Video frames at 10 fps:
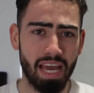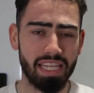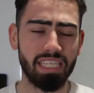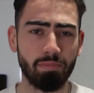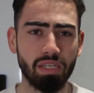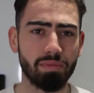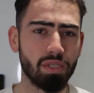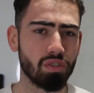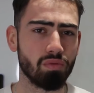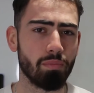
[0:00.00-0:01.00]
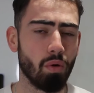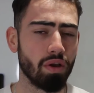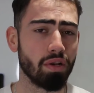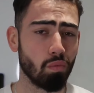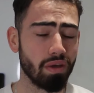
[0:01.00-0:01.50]
And this brings me on to a
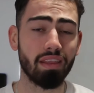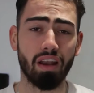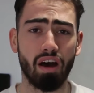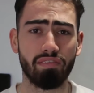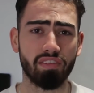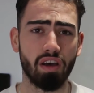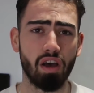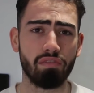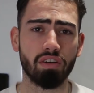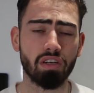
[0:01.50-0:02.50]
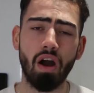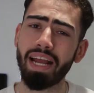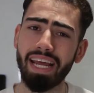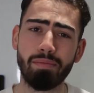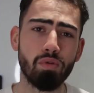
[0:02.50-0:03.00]
point with laughter of a guy
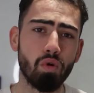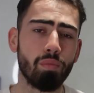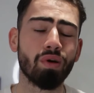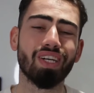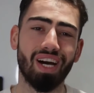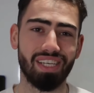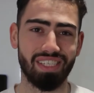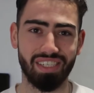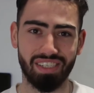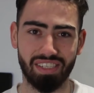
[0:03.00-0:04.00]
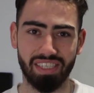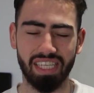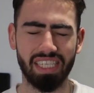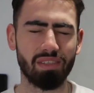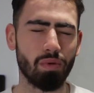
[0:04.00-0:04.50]
named Norman Cousins.
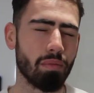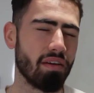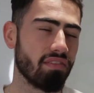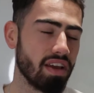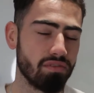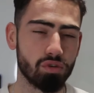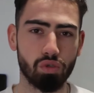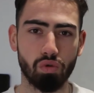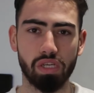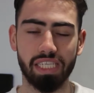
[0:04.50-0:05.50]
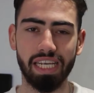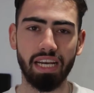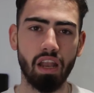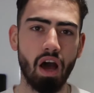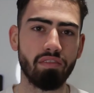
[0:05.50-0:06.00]
This is one of my favorite stories. He
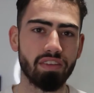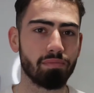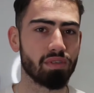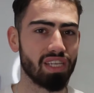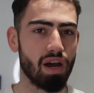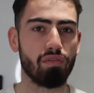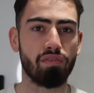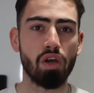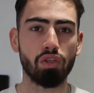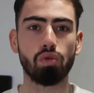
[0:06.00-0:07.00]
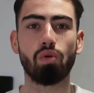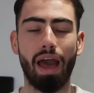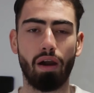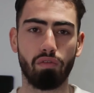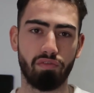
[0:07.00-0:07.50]
laughed himself to
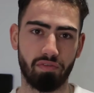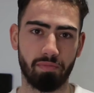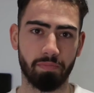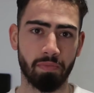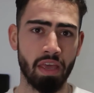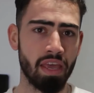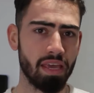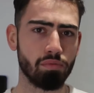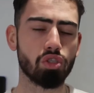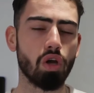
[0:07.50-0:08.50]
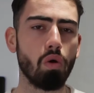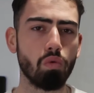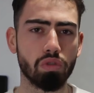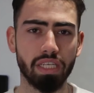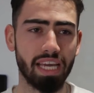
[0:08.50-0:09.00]
health. He was
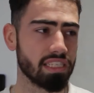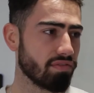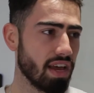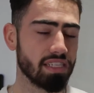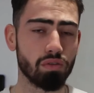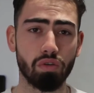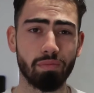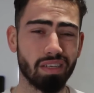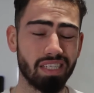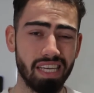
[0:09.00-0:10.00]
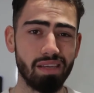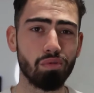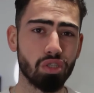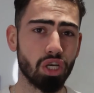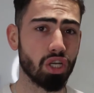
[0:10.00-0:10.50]
told to get his affairs in order because he
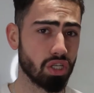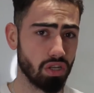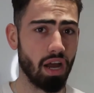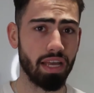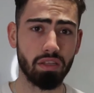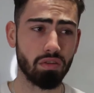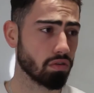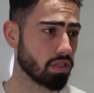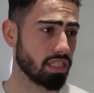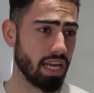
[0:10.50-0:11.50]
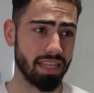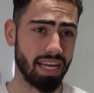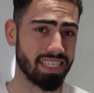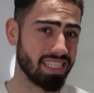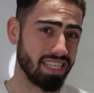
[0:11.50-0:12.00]
was going to die. The doctor said,
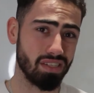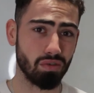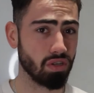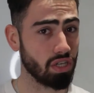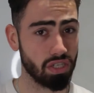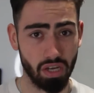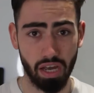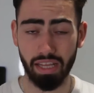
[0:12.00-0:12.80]
that's it, you're going to die.